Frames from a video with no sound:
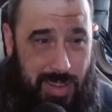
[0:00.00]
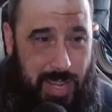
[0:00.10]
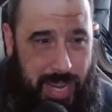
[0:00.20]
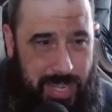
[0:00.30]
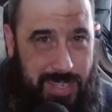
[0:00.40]

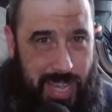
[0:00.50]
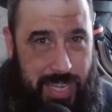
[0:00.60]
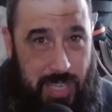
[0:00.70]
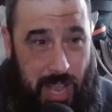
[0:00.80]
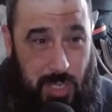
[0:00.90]
He's
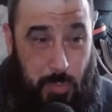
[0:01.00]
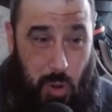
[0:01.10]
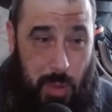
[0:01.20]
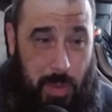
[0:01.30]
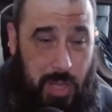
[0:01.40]
as
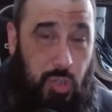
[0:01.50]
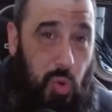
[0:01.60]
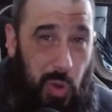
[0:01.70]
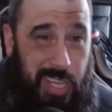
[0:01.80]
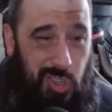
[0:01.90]
Primarchs
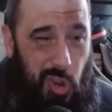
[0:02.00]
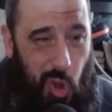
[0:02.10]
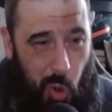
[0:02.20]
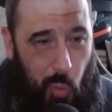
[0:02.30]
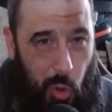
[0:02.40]
go, he's
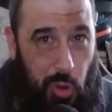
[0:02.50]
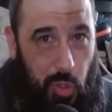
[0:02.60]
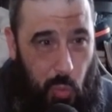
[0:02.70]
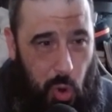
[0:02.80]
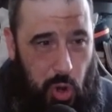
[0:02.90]
not one of the
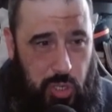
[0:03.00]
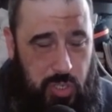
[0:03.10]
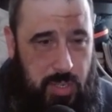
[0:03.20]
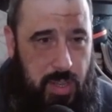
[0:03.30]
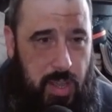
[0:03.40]
worst.